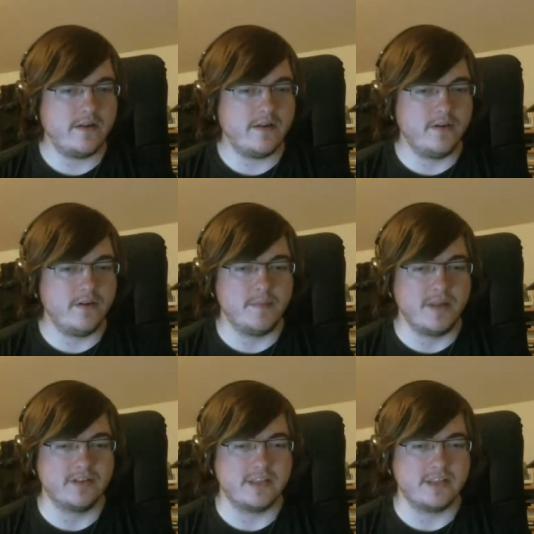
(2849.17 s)
on, I'm gonna
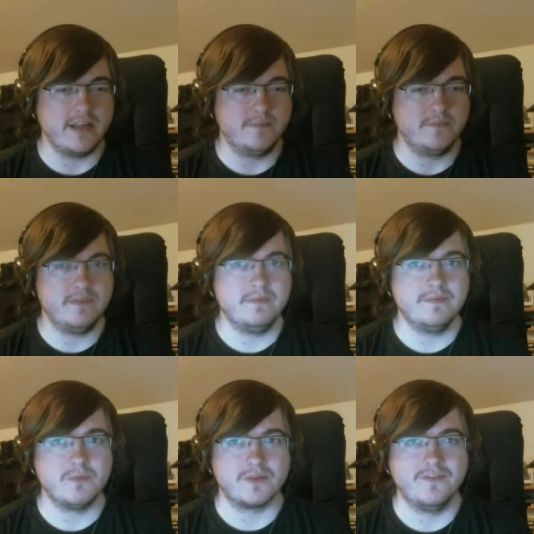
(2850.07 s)
have to look that up.
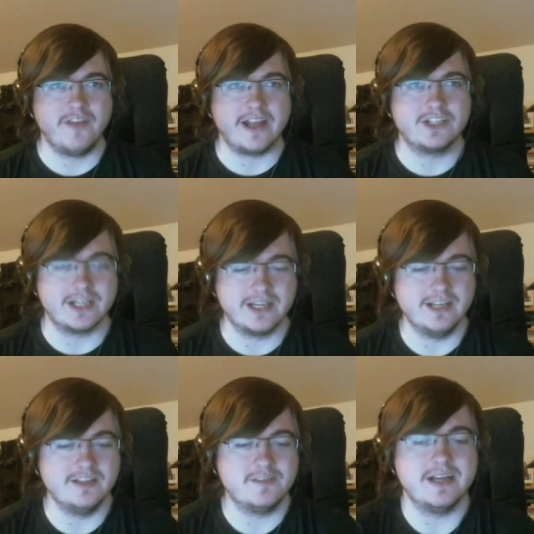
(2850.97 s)
More fact checking
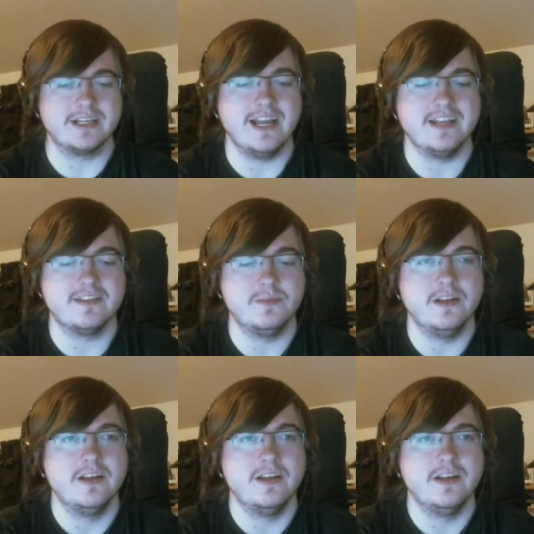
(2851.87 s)
on this podcast, but